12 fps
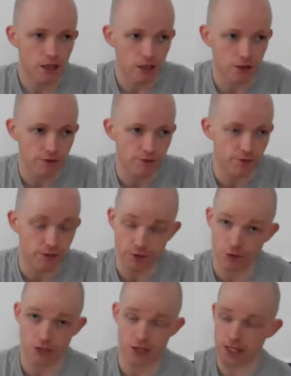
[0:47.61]
of,
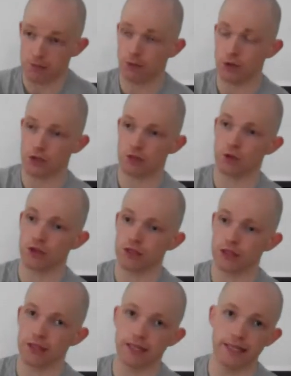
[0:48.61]
for instance, I posted
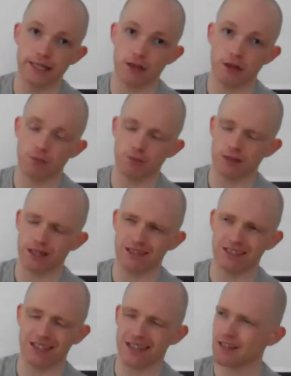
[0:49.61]
one the other day on
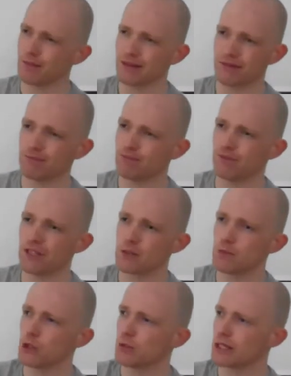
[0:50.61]
either my
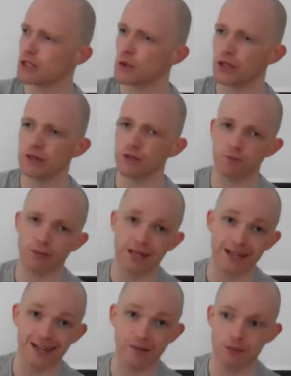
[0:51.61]
Facebook or my Twitter of
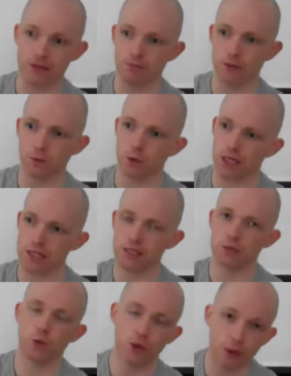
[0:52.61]
my abs, and people were
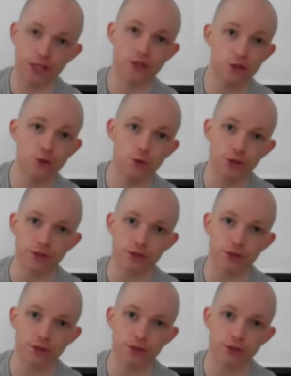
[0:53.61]
asking, what do I do?